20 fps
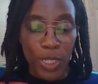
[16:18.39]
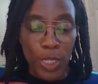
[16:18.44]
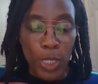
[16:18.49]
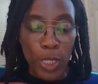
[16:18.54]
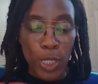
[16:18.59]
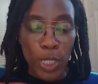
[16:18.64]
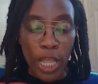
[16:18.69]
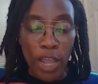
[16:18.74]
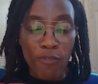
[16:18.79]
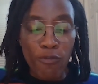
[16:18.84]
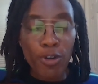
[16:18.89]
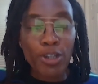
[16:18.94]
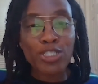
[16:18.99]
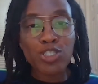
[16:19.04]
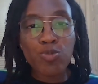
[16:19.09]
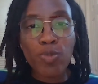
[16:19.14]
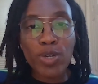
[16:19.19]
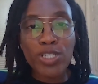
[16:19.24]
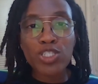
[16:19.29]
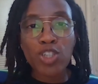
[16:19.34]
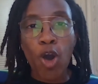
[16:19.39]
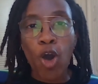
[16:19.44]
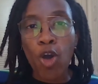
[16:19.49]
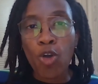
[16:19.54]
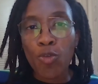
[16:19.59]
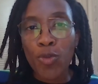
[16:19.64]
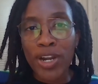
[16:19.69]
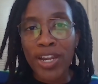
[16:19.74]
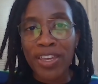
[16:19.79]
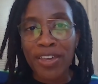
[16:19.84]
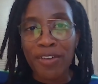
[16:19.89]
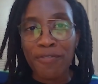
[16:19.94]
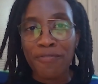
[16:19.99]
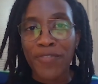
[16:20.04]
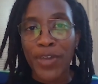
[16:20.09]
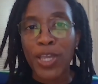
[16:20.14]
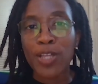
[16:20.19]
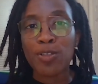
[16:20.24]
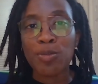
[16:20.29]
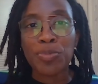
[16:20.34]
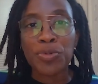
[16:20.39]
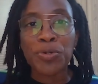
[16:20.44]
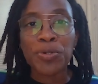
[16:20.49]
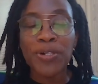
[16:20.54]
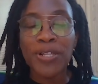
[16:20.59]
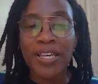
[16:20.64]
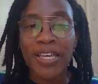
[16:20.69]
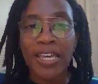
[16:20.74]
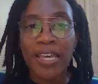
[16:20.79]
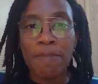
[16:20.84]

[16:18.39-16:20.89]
Leverage what's already available.